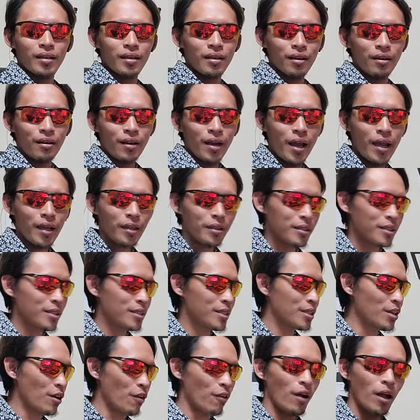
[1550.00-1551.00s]
alright,
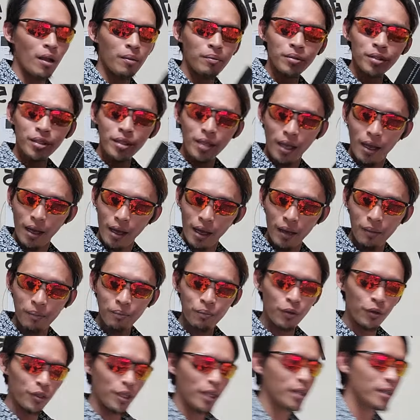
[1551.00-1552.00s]
so I'm
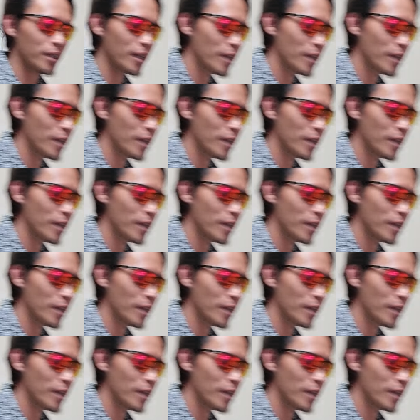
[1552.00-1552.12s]
putting